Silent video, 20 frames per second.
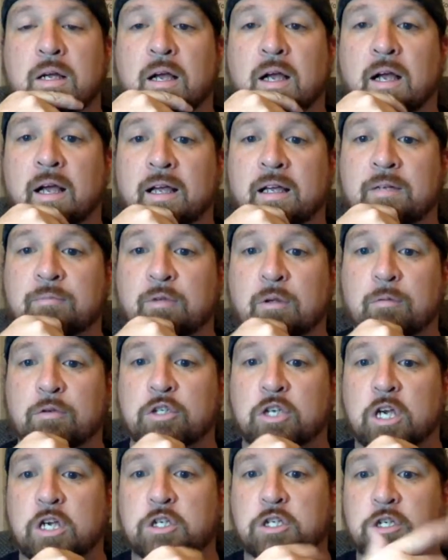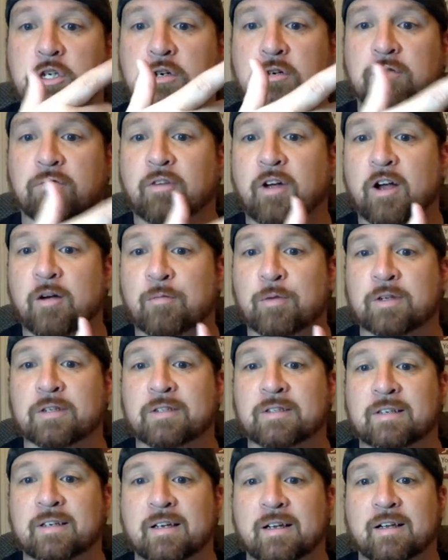It may be changing your
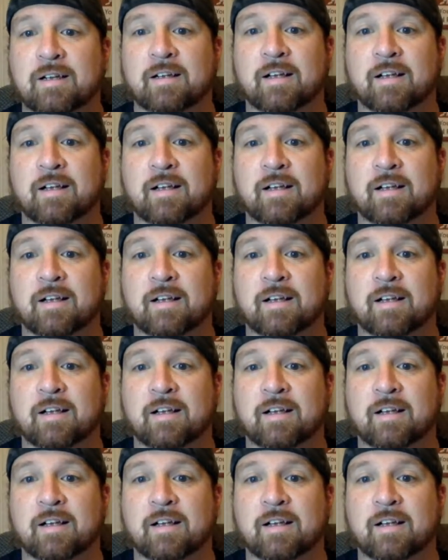environment.